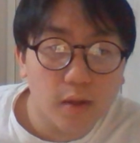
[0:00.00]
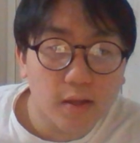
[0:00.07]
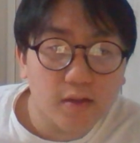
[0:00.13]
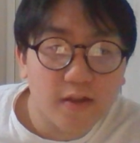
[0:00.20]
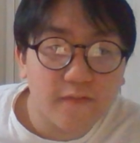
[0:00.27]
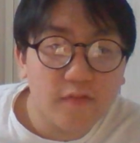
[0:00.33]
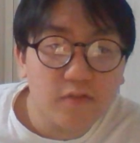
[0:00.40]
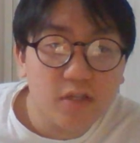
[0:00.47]
That was
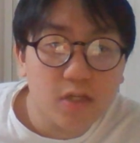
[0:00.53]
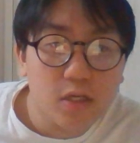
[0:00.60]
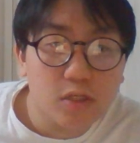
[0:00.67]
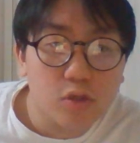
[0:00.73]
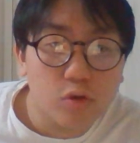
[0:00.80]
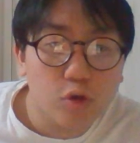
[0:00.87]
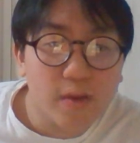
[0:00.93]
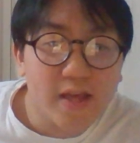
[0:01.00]
like 15 years
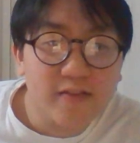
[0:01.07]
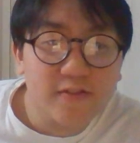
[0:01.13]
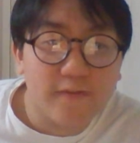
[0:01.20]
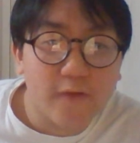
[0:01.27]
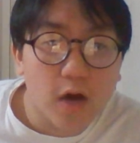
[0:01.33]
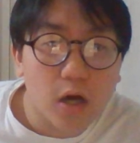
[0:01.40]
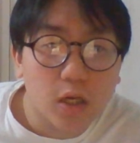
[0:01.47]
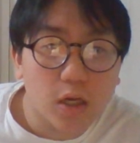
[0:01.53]
ago. Nobody gives a
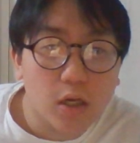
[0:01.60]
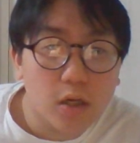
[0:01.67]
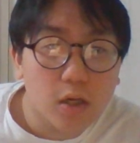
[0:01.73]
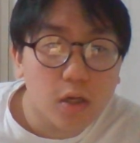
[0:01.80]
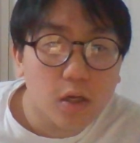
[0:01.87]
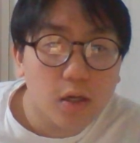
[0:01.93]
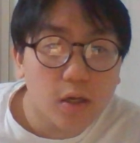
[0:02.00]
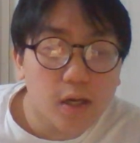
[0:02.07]
fuck.
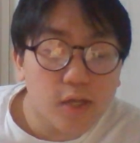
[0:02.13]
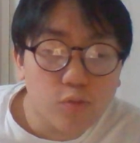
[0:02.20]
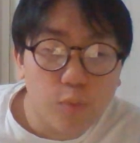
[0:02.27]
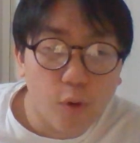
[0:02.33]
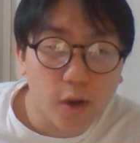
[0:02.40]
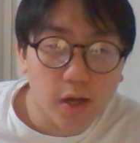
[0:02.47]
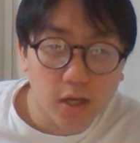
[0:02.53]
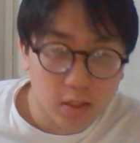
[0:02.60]
It's all
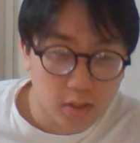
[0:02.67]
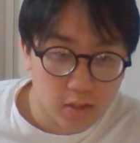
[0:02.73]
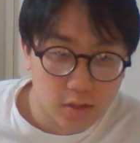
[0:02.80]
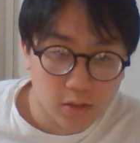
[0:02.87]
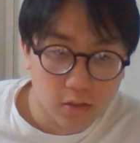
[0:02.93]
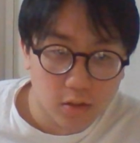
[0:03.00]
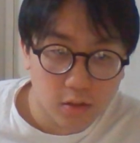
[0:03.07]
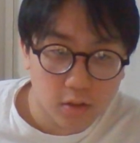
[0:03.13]

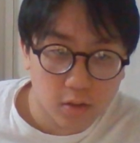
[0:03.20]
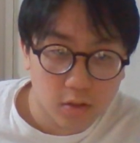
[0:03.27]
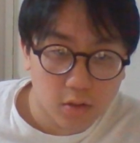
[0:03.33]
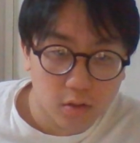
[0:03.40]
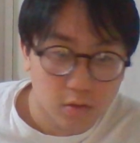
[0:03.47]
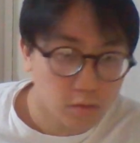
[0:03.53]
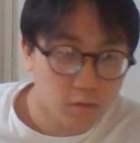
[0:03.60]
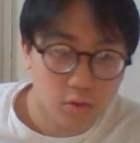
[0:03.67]
pointless.
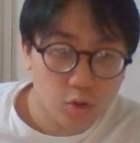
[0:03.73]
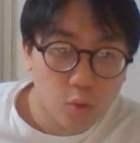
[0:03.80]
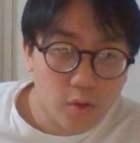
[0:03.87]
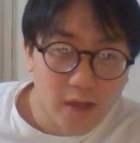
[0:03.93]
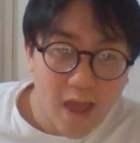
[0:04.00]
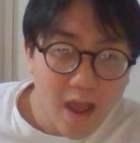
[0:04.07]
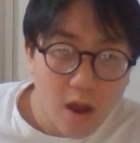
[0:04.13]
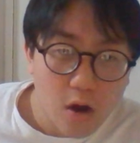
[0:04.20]
No
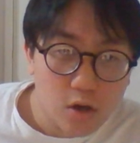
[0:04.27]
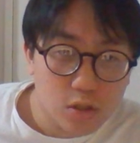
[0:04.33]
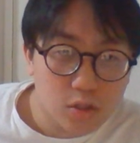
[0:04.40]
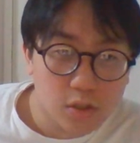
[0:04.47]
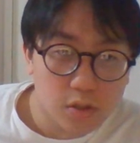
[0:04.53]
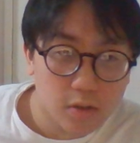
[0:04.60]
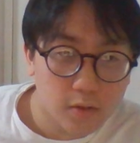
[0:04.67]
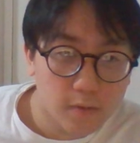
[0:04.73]
one
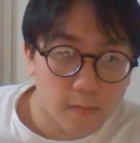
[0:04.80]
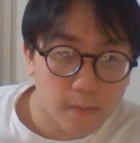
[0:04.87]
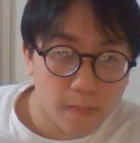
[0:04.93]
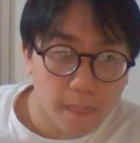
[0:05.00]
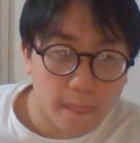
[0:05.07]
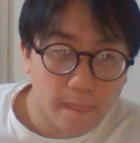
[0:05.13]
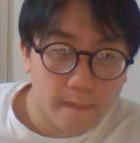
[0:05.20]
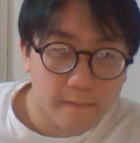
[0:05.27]
cares.
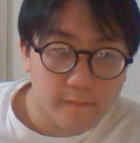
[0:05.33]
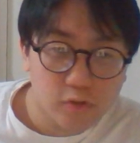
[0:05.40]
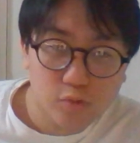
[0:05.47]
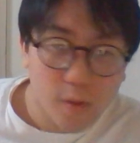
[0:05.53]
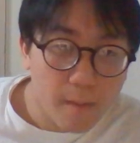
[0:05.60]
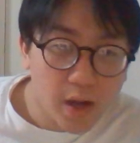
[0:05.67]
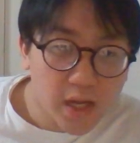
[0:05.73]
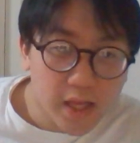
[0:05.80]
It's
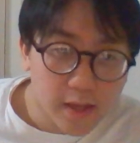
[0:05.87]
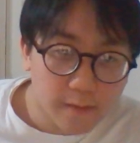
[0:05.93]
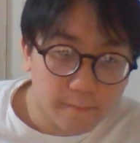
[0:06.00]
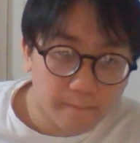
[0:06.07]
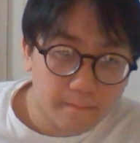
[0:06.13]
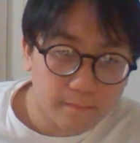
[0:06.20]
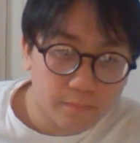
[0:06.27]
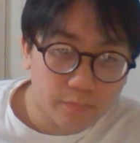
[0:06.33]
about money.
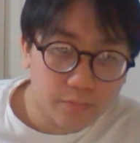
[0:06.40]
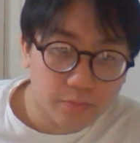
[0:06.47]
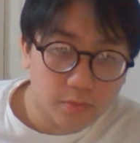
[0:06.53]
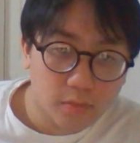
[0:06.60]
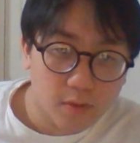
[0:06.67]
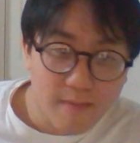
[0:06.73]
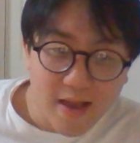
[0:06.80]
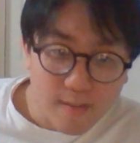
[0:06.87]

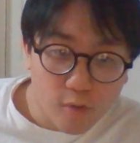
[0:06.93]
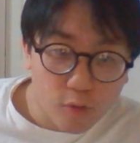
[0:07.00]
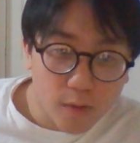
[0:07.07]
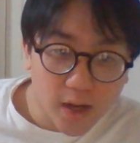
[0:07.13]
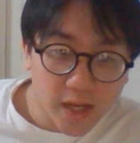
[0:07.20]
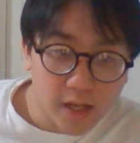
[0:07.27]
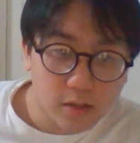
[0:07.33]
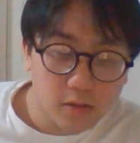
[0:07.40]
Make more
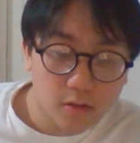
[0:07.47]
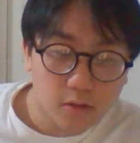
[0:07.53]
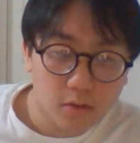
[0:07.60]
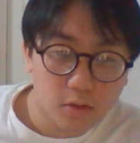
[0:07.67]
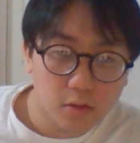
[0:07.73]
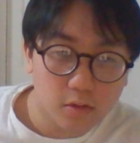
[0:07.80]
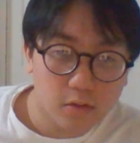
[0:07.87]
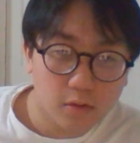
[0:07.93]
money.
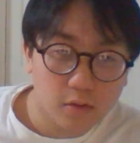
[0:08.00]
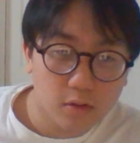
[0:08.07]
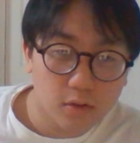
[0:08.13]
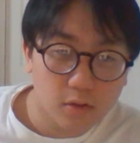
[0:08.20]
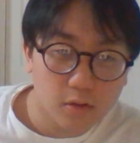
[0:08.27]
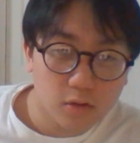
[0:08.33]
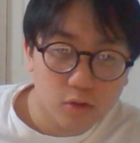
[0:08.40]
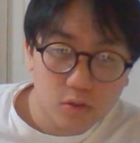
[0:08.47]

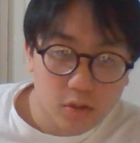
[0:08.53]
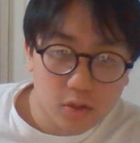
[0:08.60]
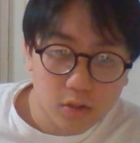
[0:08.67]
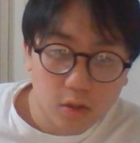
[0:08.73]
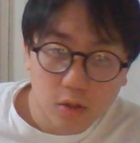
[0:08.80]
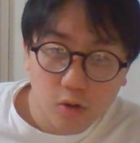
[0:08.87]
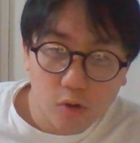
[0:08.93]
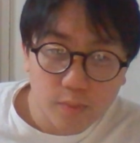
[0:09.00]

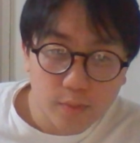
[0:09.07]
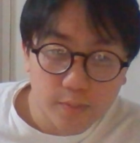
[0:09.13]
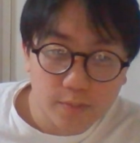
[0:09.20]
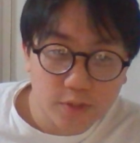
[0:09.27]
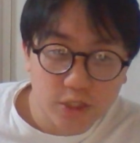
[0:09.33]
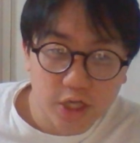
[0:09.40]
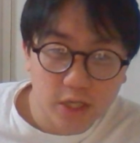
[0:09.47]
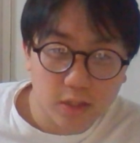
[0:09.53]
Study your own
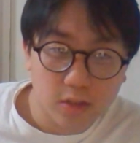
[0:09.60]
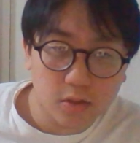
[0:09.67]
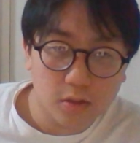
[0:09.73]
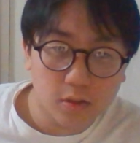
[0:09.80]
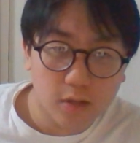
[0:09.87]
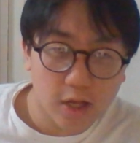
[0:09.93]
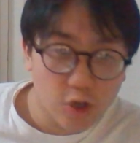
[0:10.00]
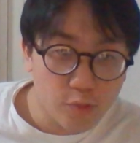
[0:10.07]
shit
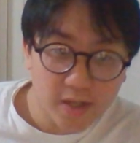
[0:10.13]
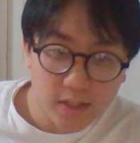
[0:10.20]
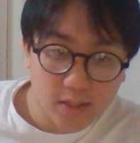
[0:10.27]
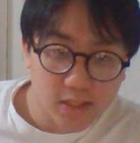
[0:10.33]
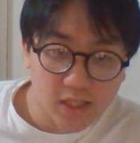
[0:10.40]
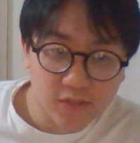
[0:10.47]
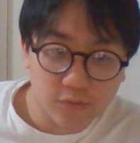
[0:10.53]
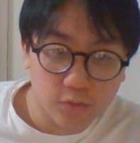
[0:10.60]
and you'll be
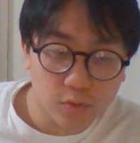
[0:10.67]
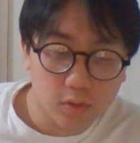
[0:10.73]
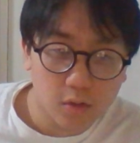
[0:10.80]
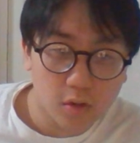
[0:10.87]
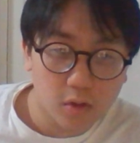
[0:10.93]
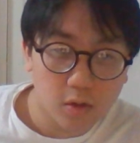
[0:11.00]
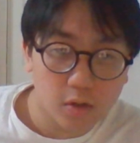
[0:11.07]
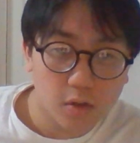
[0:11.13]
successful.
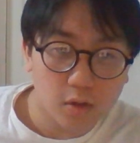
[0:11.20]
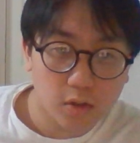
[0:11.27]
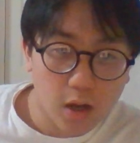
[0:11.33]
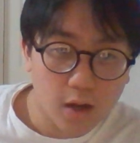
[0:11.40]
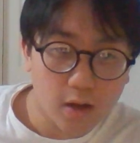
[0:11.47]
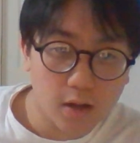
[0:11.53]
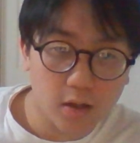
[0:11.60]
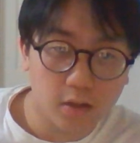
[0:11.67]

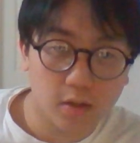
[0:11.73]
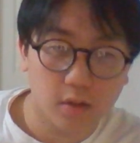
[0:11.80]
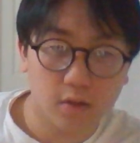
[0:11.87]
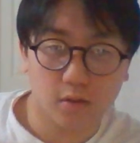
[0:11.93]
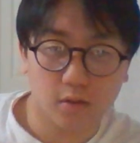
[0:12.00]
God.